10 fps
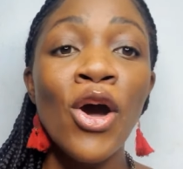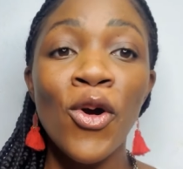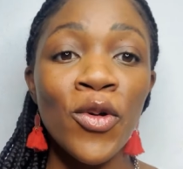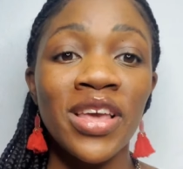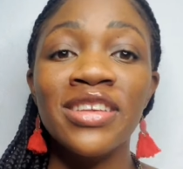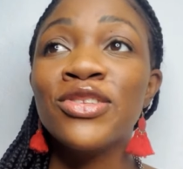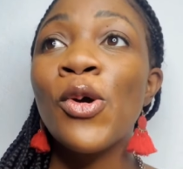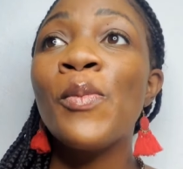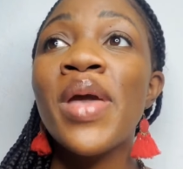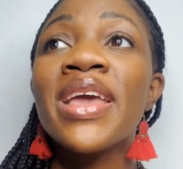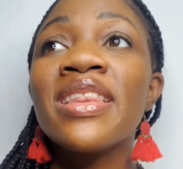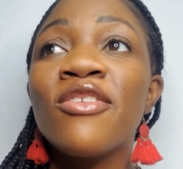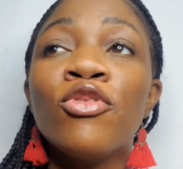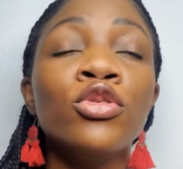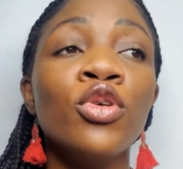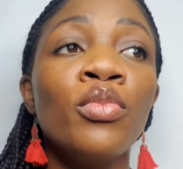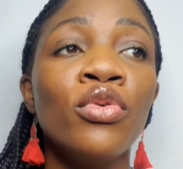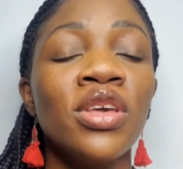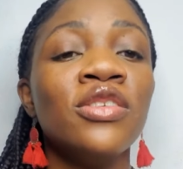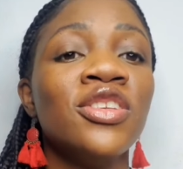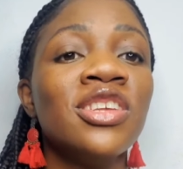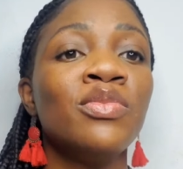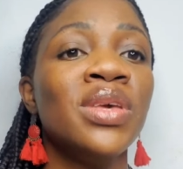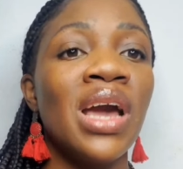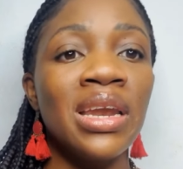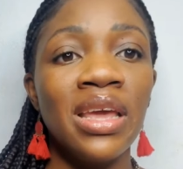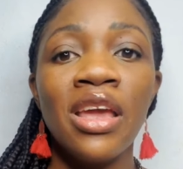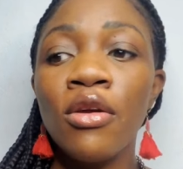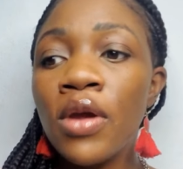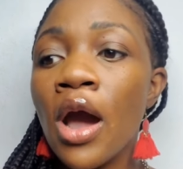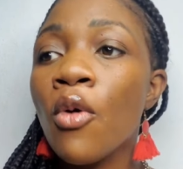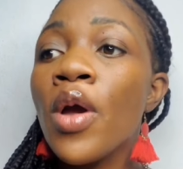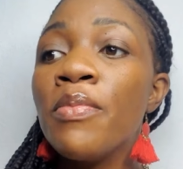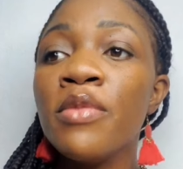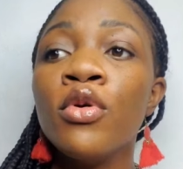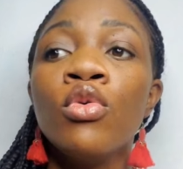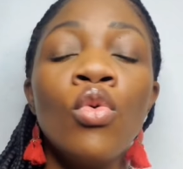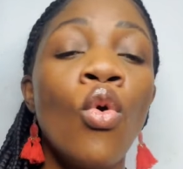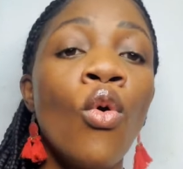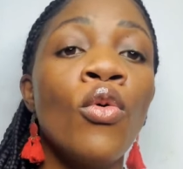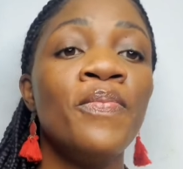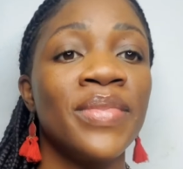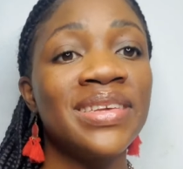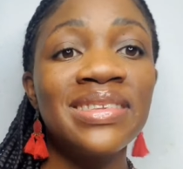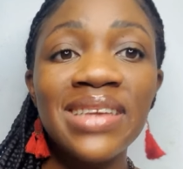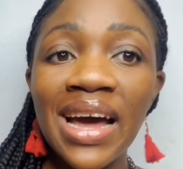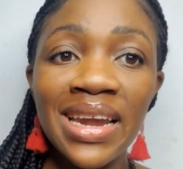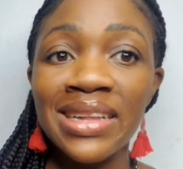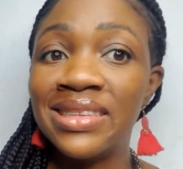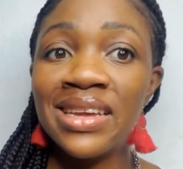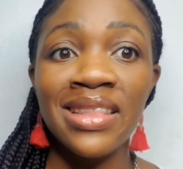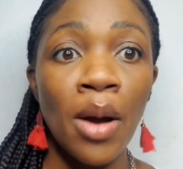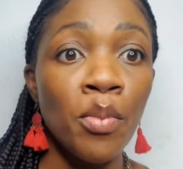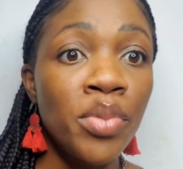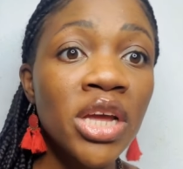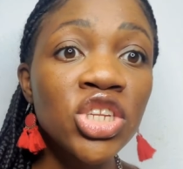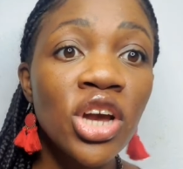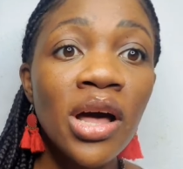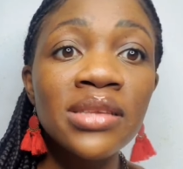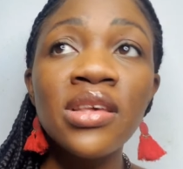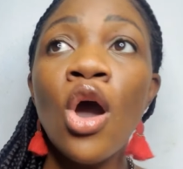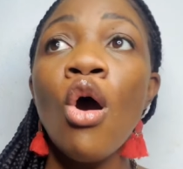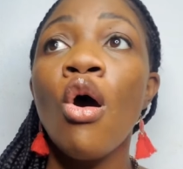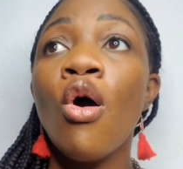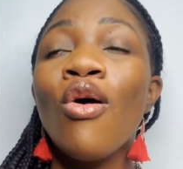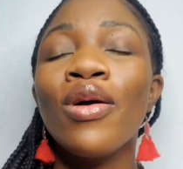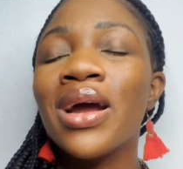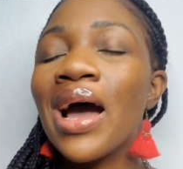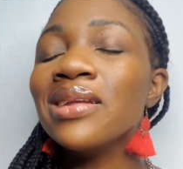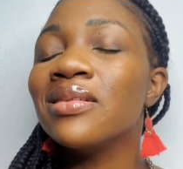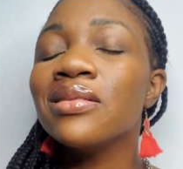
okay so making a photo booth it could just be an area where people go stand and take their pictures or an